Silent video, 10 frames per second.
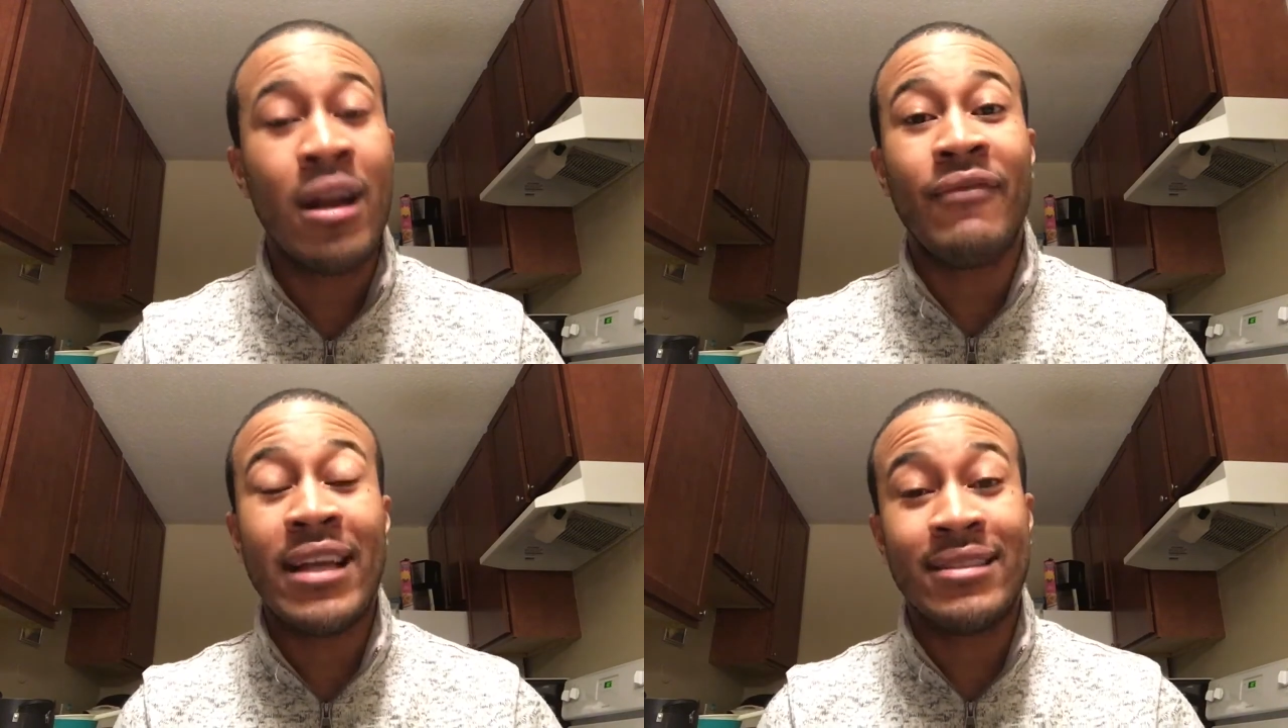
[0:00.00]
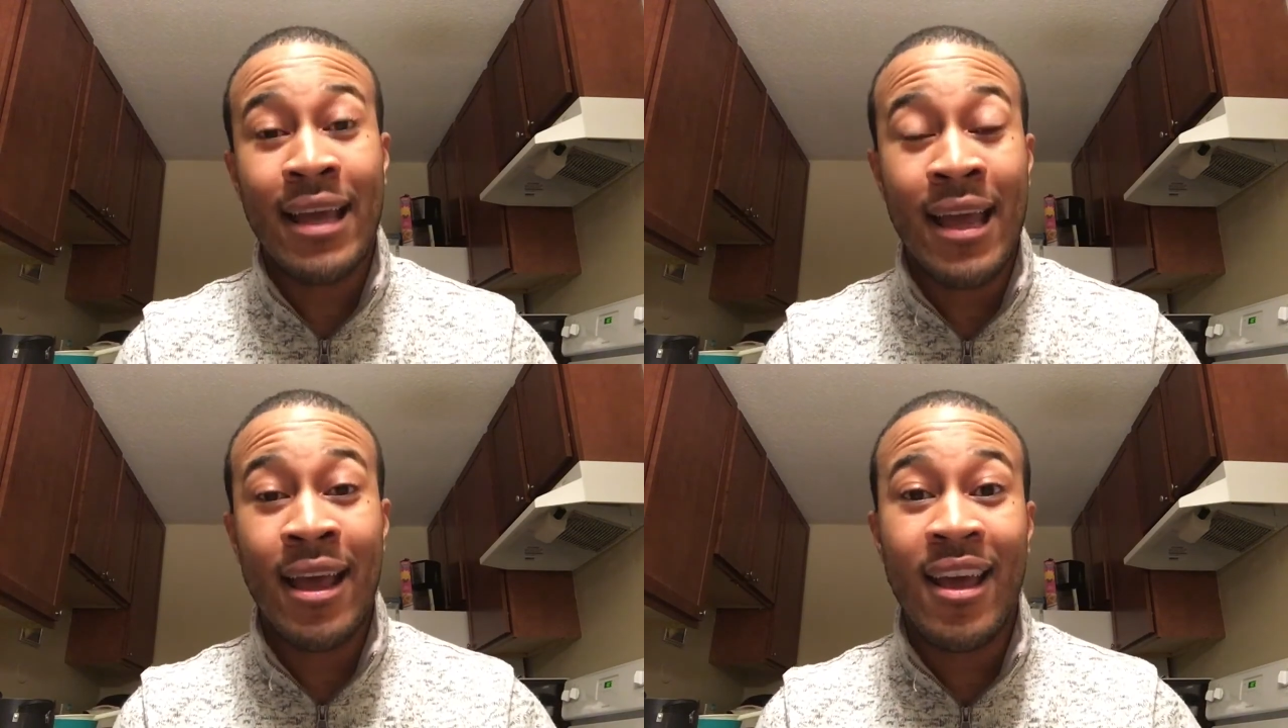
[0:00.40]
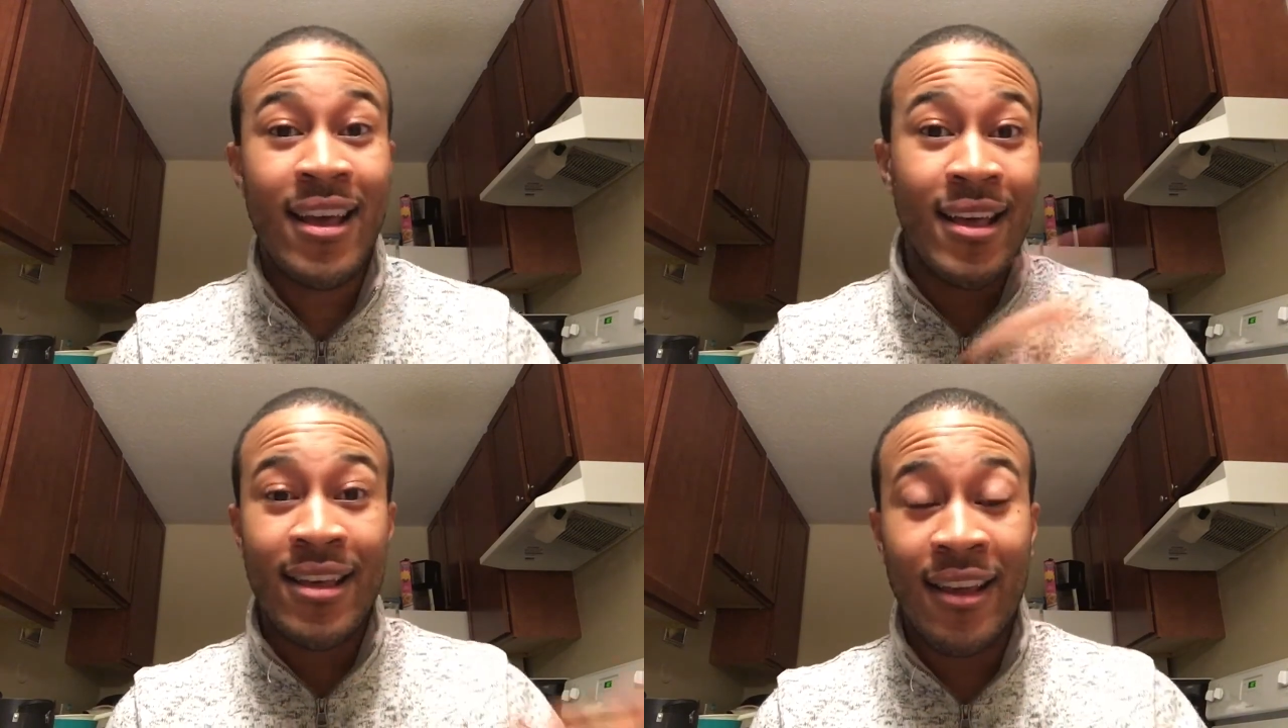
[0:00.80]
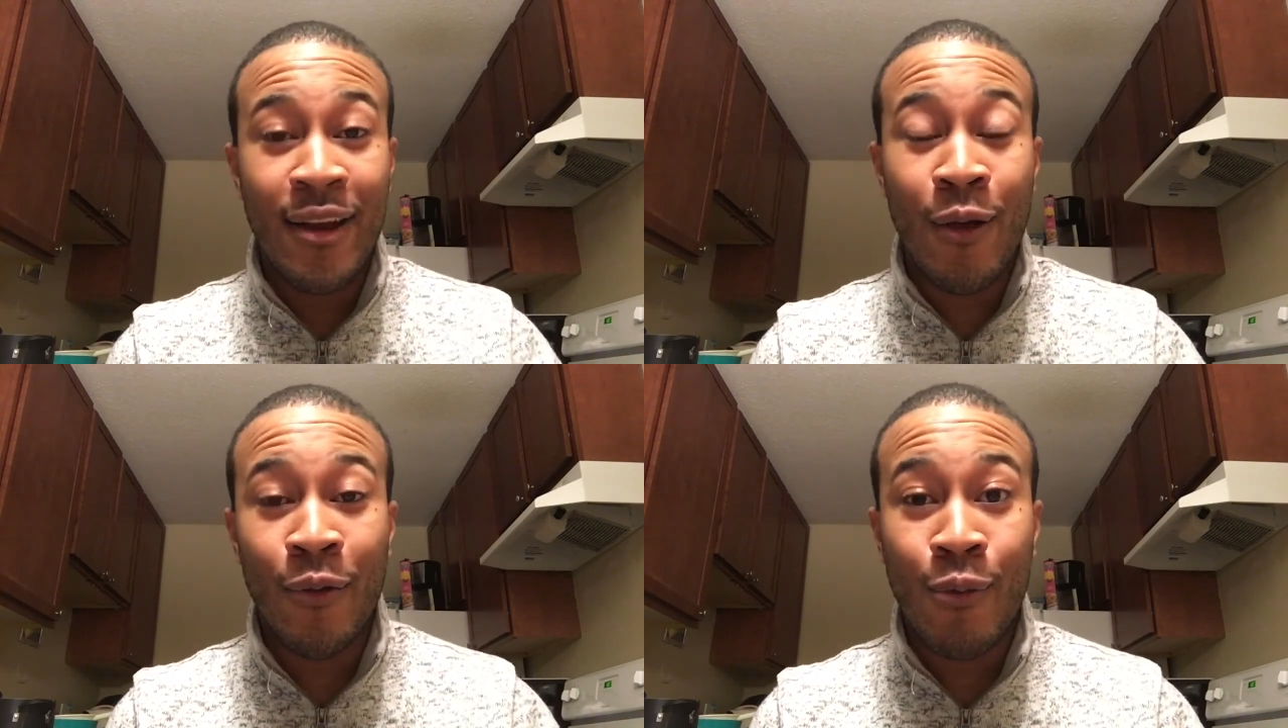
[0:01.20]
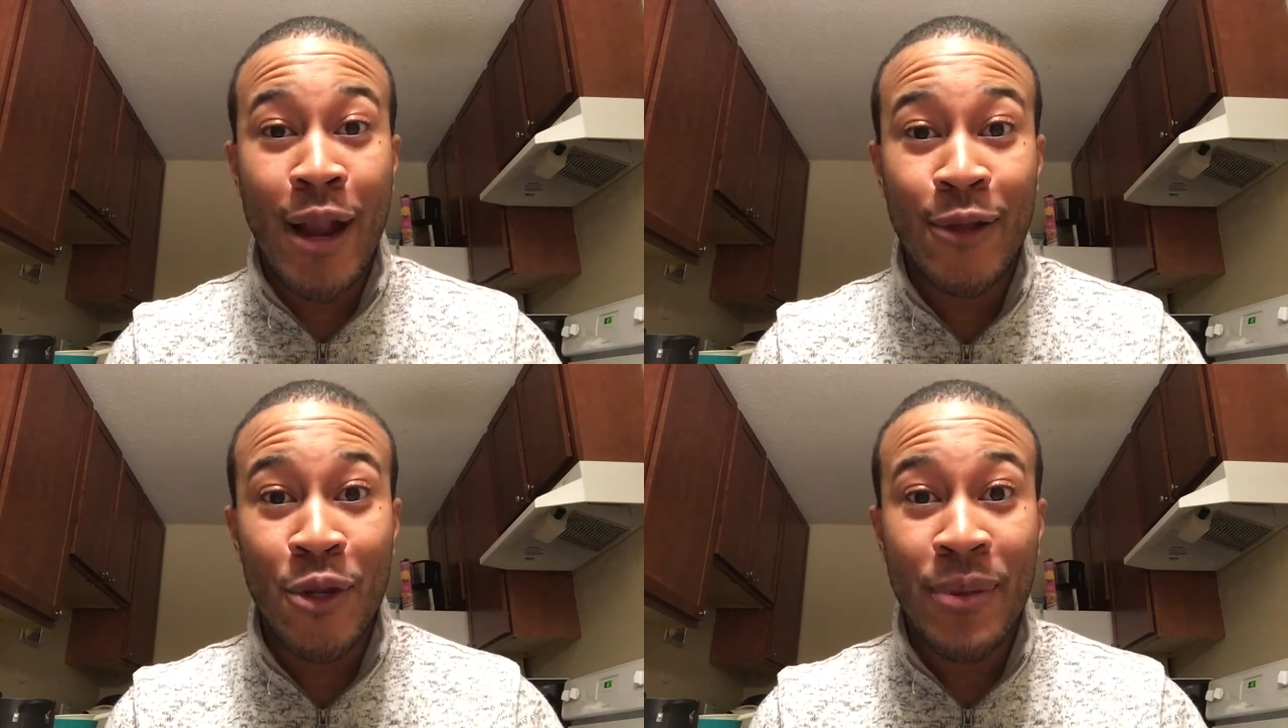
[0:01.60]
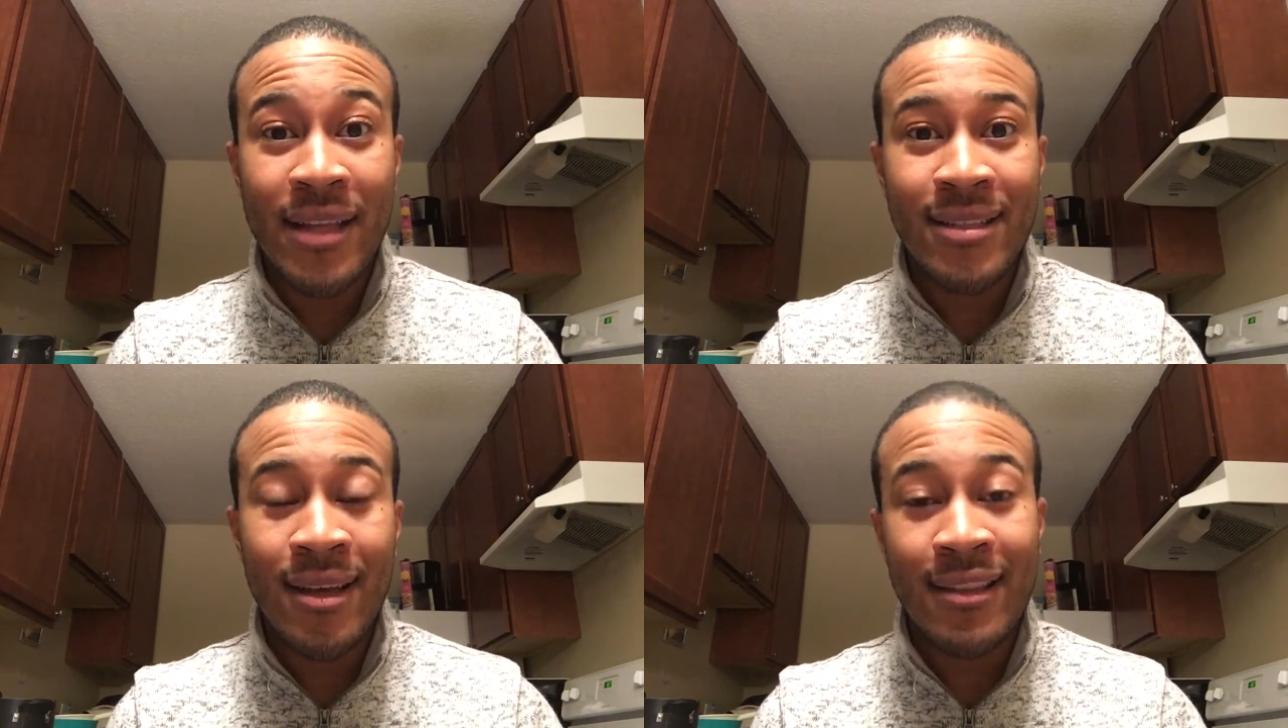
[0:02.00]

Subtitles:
And if they say, you know, the regular pizza,